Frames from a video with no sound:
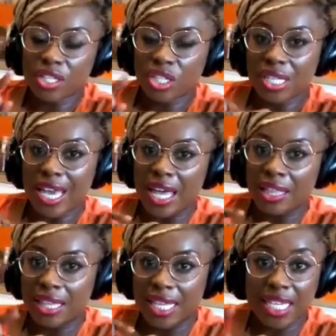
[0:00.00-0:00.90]
Art is just
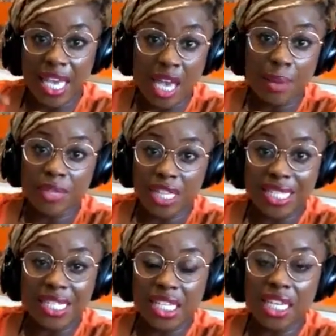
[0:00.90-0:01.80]
the letter M, the
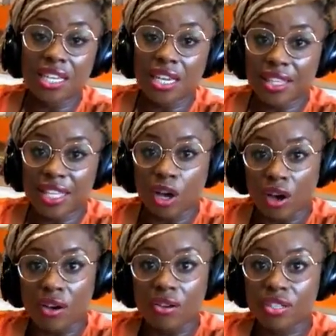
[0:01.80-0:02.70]
letter T, and then
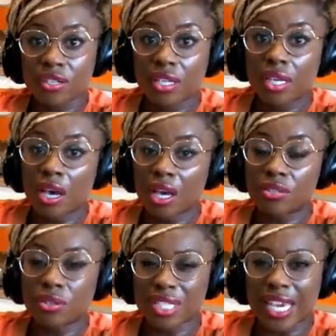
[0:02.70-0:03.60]
art
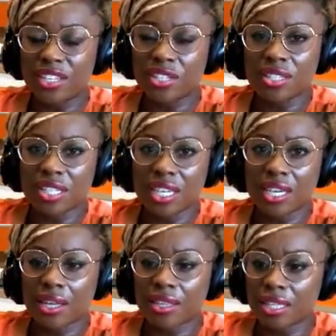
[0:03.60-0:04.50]
dot
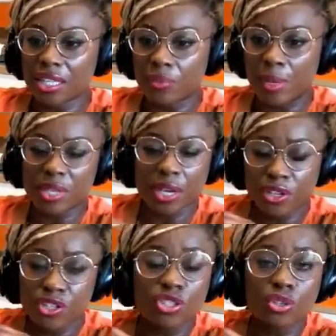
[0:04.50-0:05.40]
agency. I think that's the
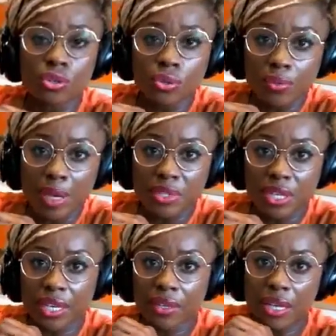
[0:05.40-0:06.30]
website. You could just Google the
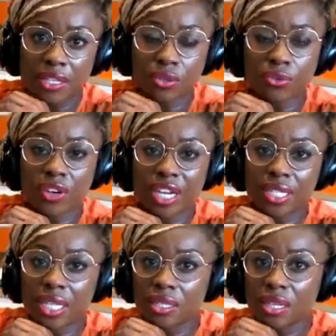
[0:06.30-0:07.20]
website and you'll
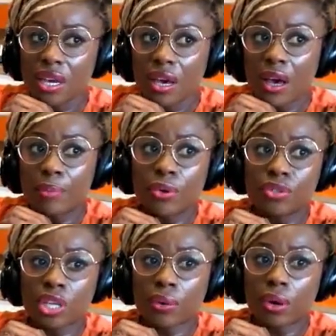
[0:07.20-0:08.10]
find it. I'm
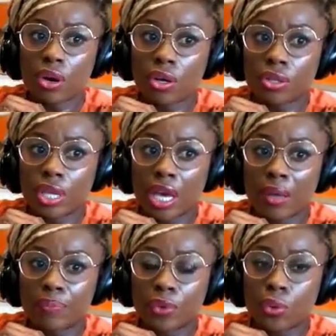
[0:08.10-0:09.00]
also on
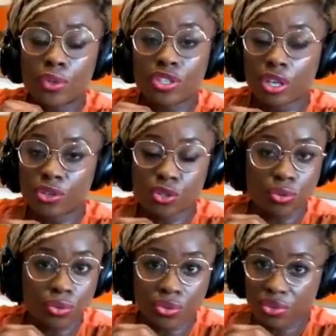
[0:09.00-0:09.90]
all the
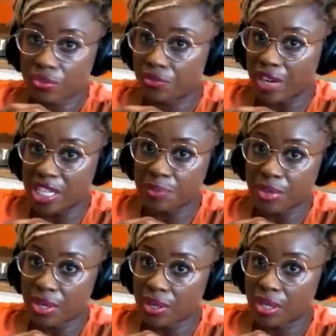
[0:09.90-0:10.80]
socials,
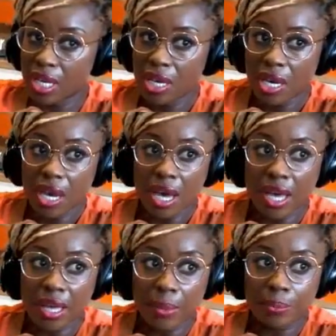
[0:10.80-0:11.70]
Facebook,
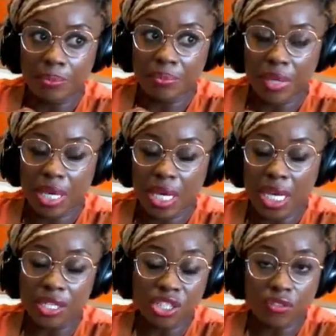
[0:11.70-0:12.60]

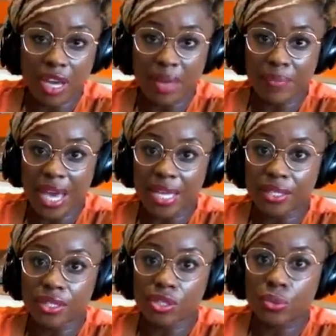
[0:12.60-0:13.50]
Instagram,
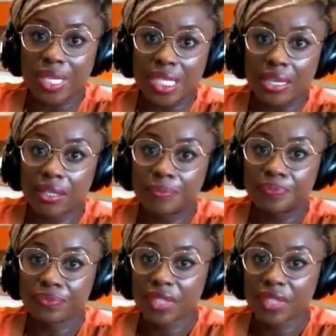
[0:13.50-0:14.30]
and Twitter.